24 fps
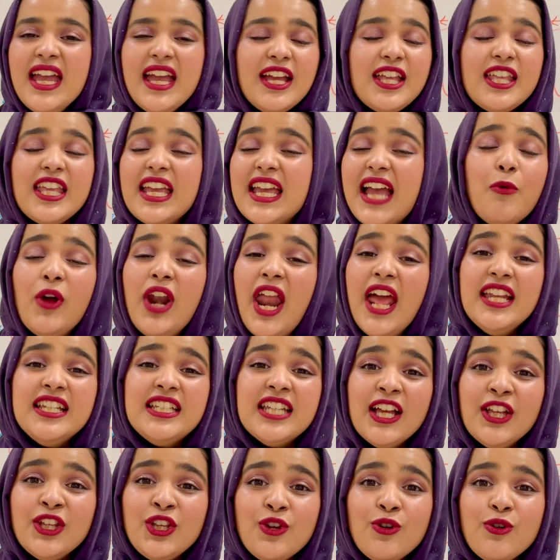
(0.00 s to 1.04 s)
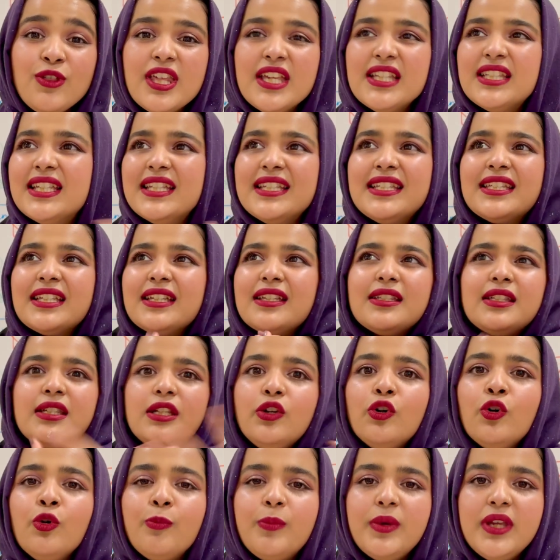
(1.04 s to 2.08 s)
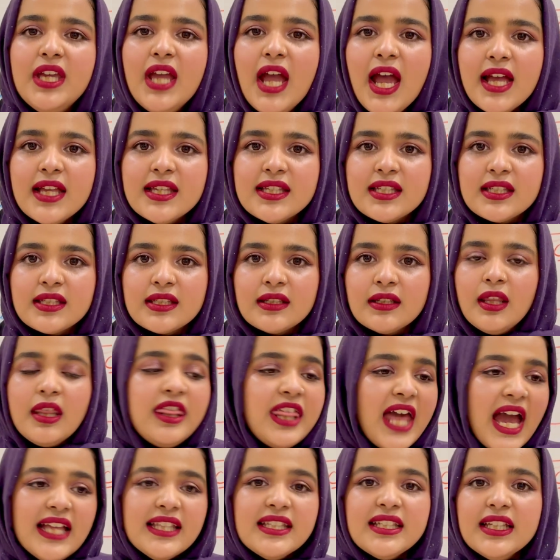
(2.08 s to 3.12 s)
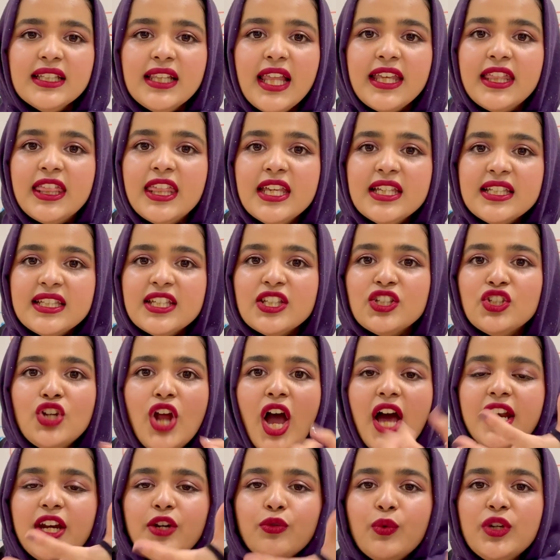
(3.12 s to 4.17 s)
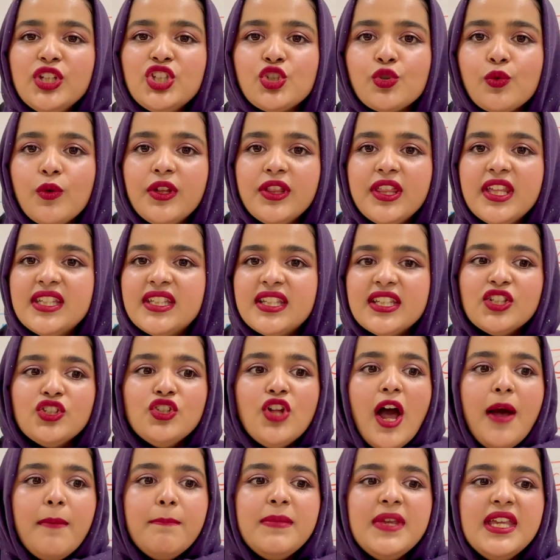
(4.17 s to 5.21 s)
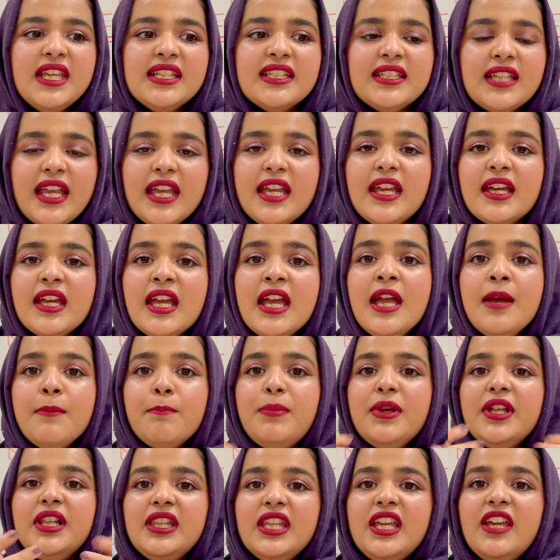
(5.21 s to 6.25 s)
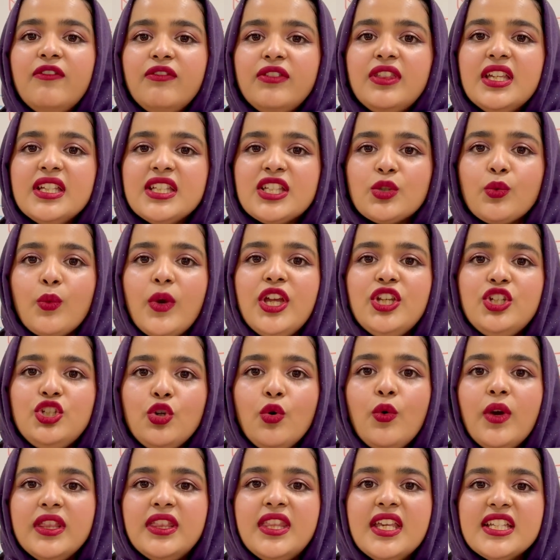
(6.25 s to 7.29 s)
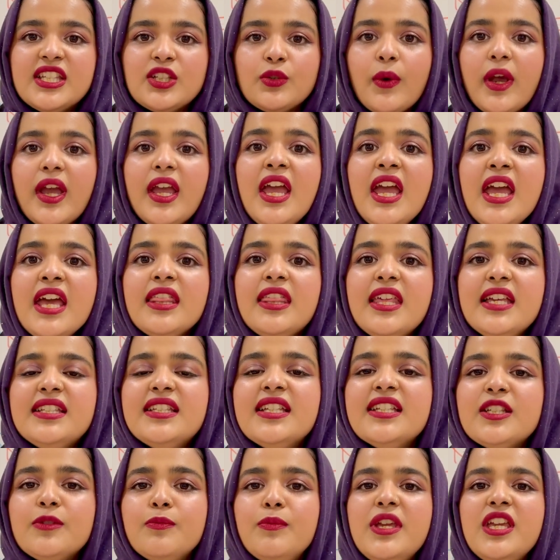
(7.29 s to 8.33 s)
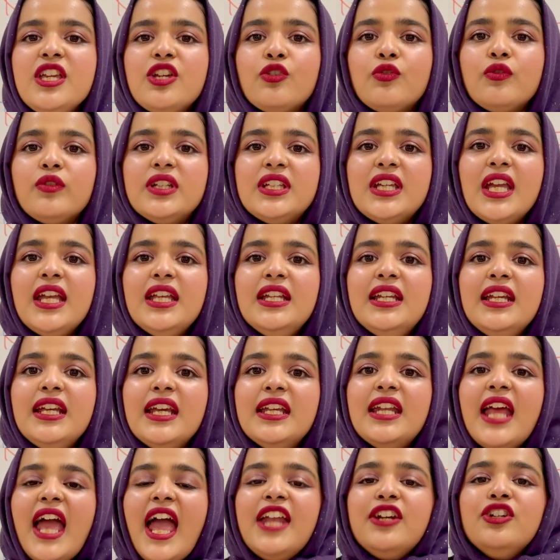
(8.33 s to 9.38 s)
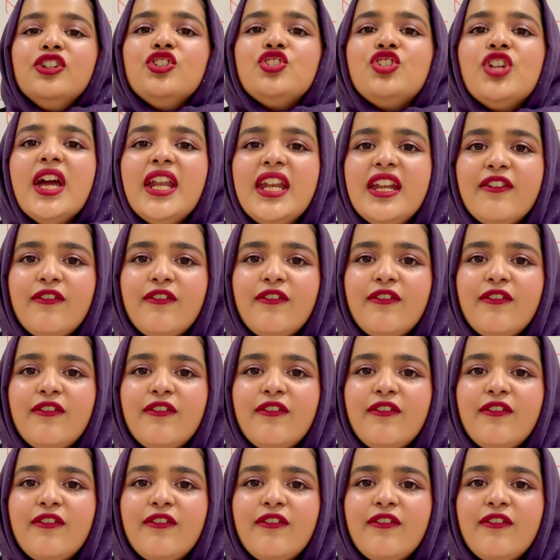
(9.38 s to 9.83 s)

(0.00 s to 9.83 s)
yeah, when I tell you this is zero BS. That's it. Like, this is not a ritual. This is not me saying, believe this way, do it this way. This is me creating an energetic